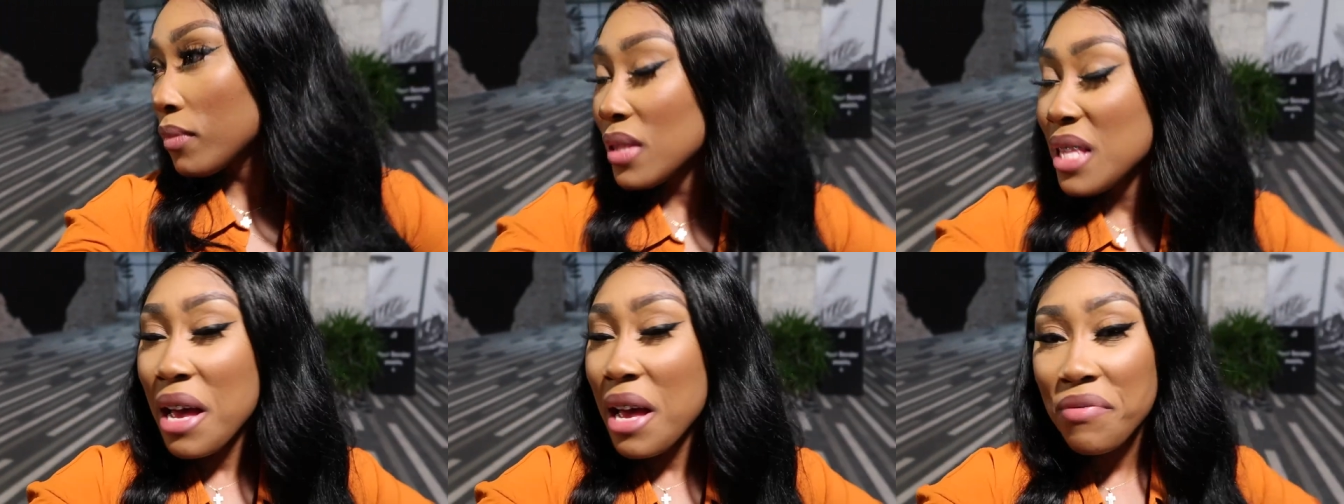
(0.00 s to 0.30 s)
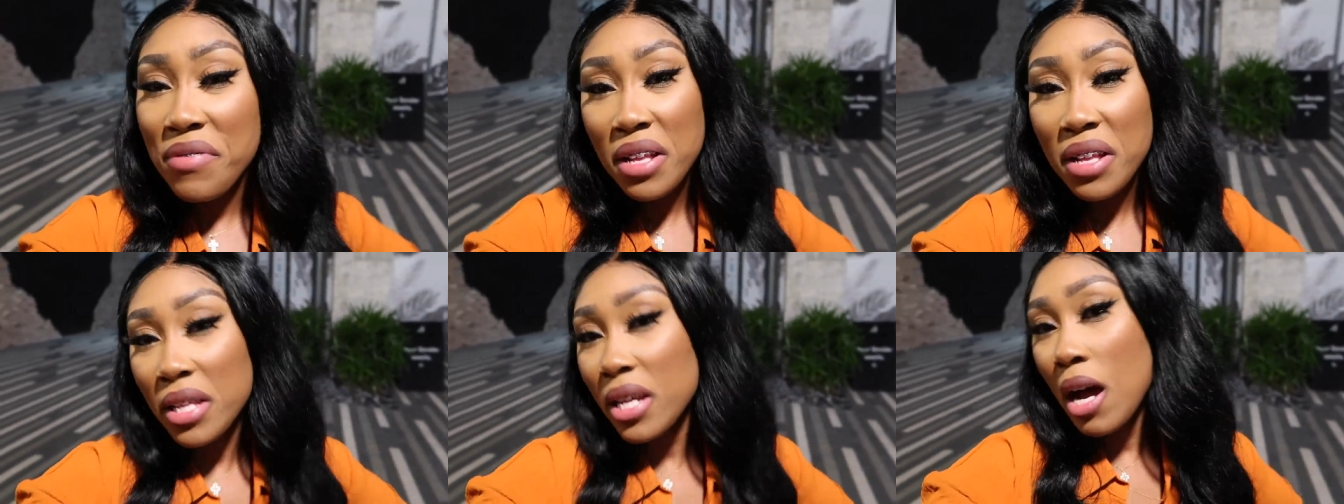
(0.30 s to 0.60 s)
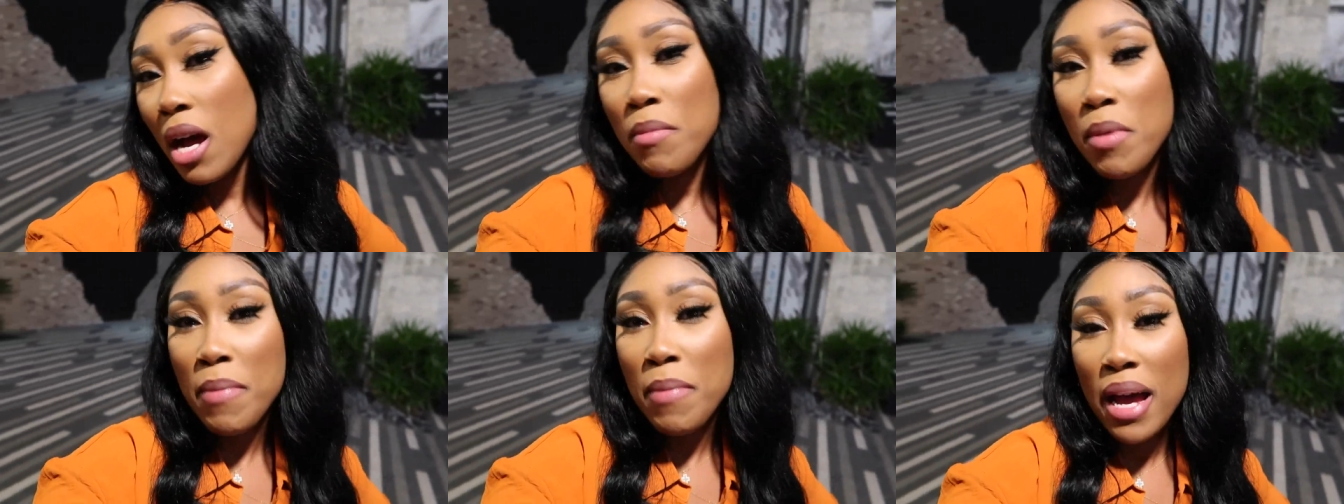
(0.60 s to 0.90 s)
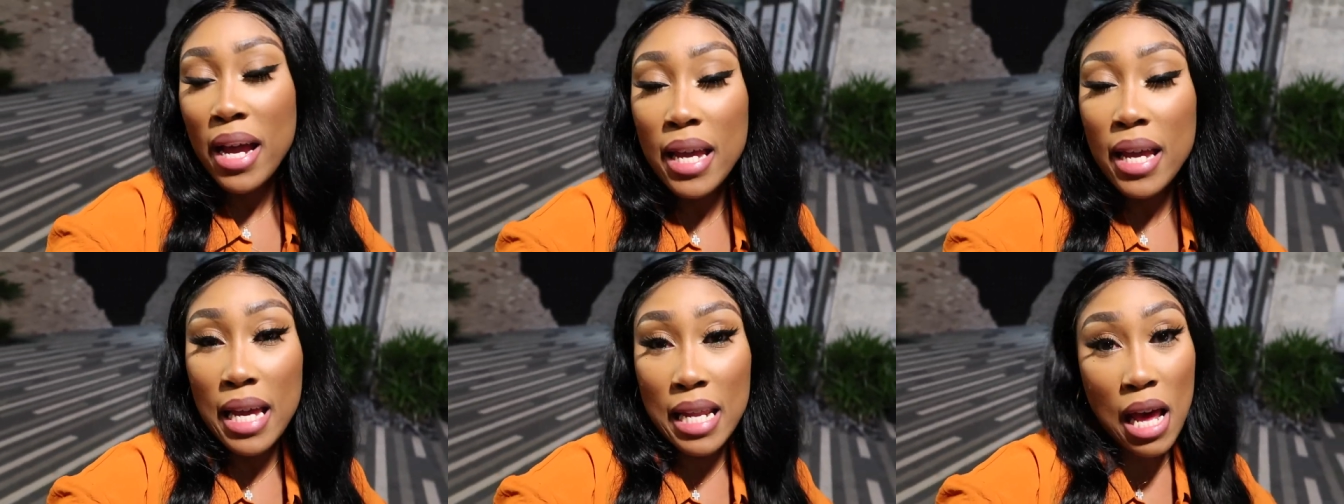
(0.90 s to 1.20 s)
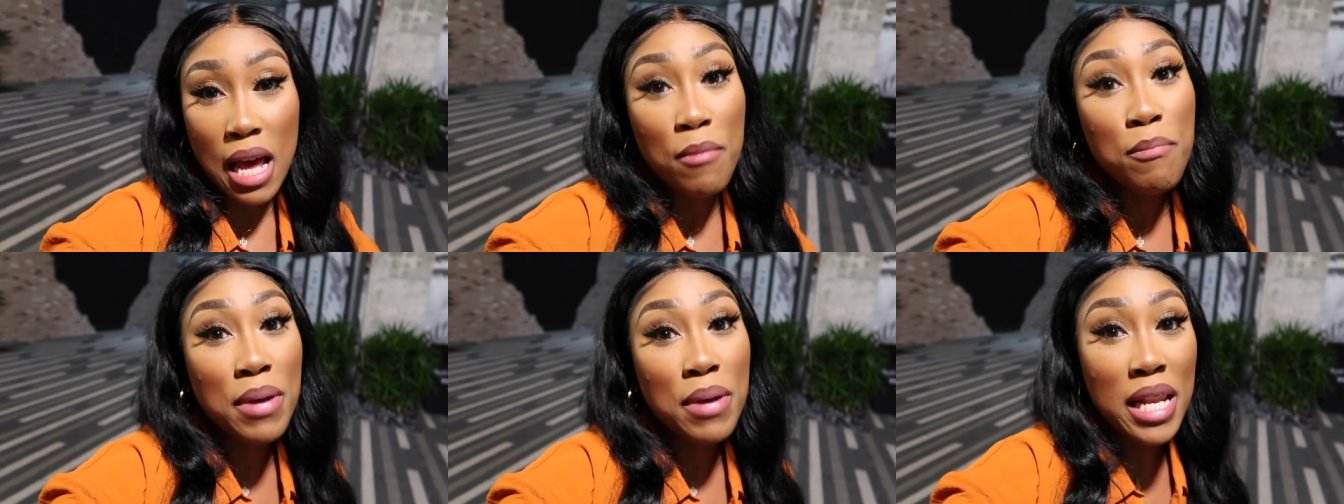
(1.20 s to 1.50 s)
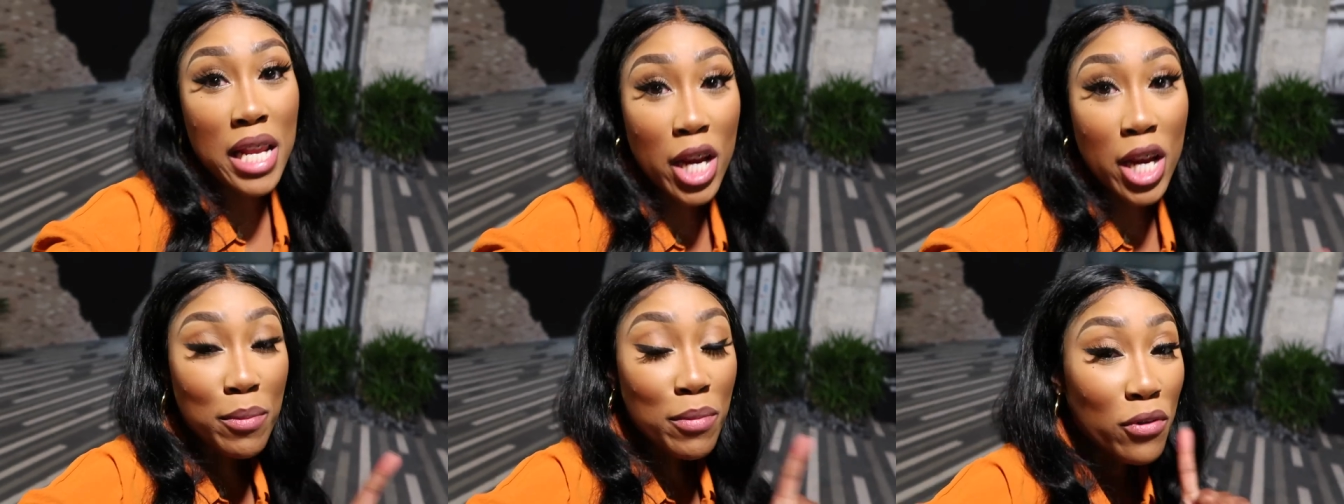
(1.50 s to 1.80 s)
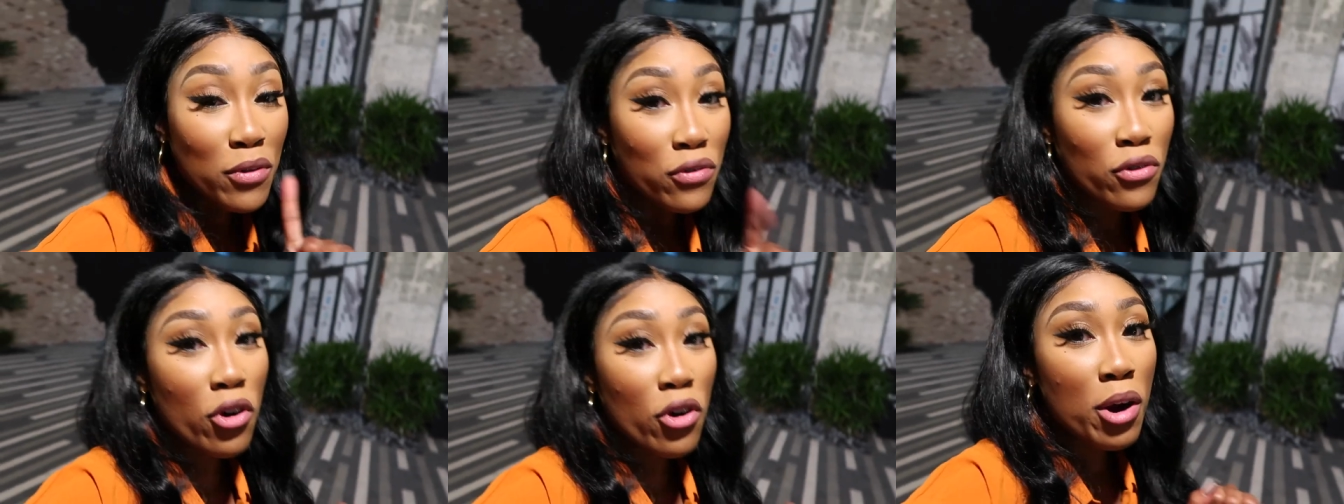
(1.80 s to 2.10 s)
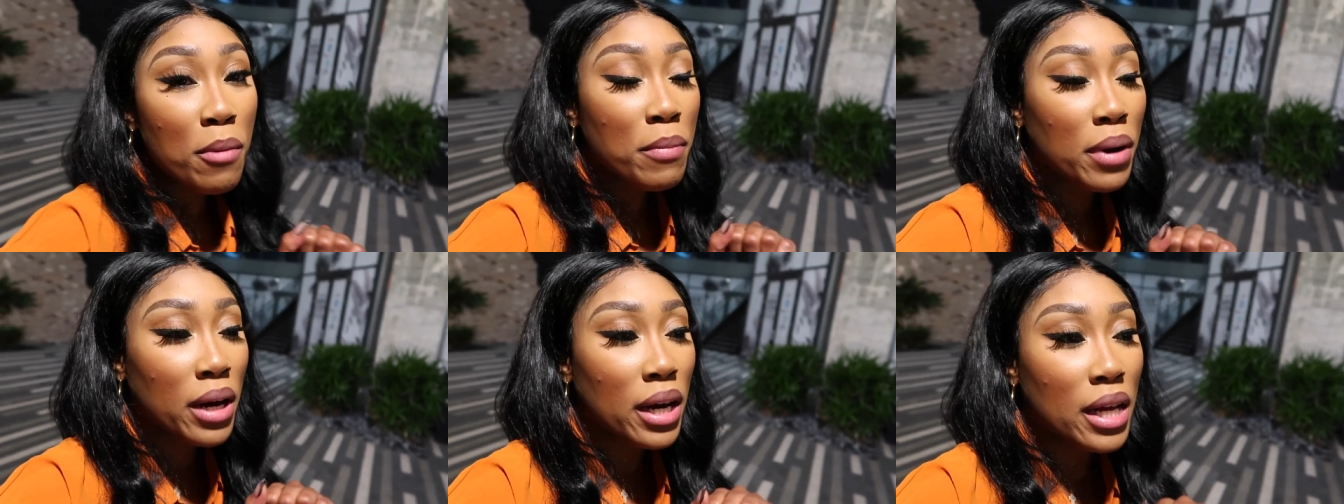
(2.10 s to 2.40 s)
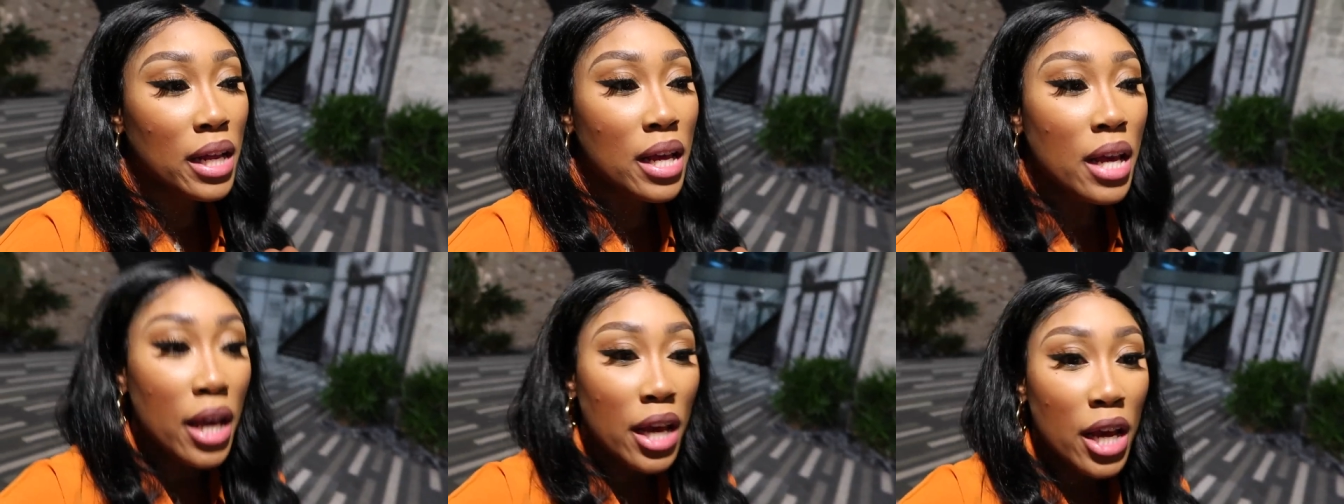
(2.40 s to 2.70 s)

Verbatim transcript: Definitely coming back again. I've been here before, but